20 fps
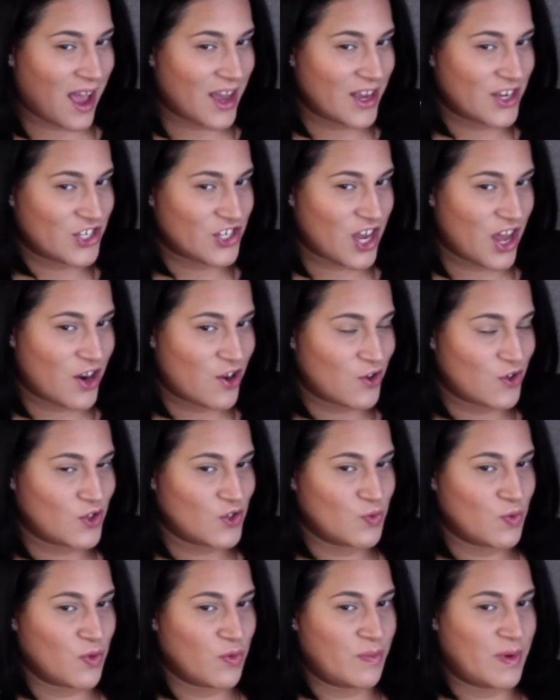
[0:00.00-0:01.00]

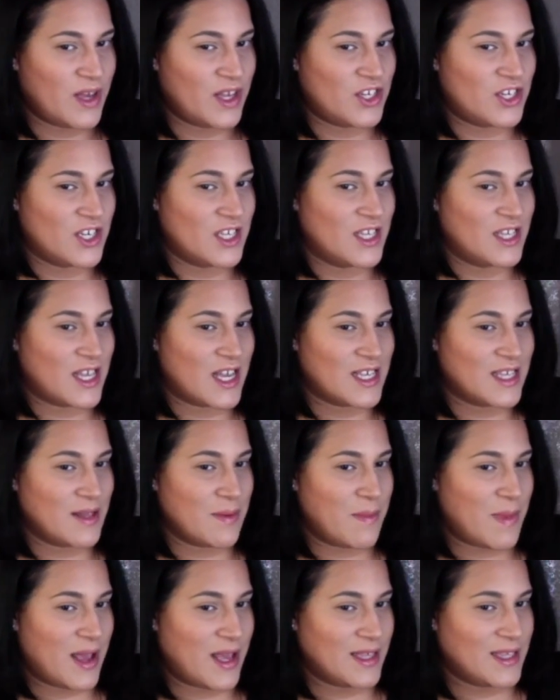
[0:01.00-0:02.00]
eyeshadows will be just as
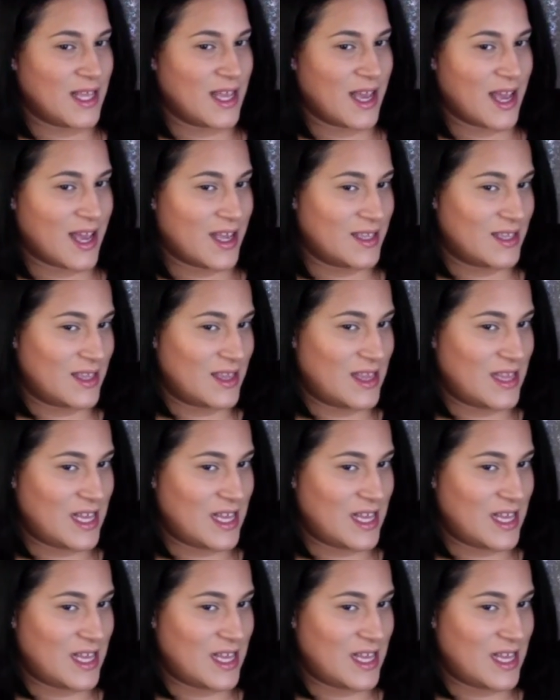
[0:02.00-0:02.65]
amazing as